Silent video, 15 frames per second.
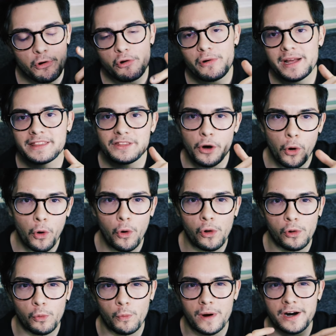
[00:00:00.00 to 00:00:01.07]
and we were in the
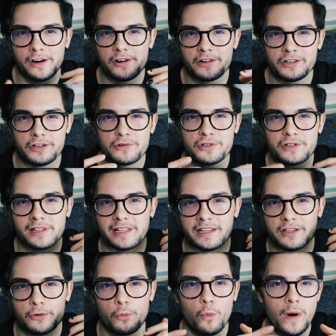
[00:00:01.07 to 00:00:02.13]
hall where usually
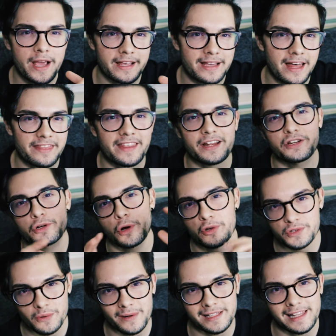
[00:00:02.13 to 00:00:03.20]
you wait and then you go
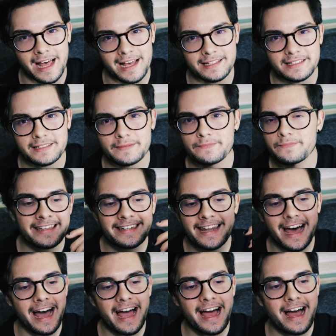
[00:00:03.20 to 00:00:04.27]
to a class. And
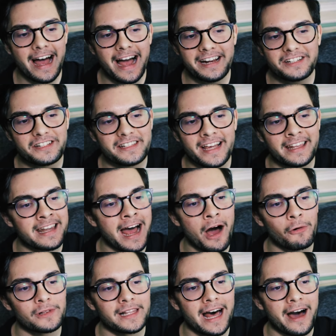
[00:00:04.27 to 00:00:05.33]
I just said
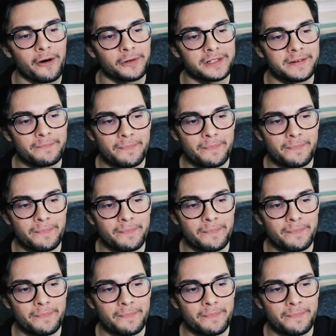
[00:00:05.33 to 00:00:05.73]
out loud,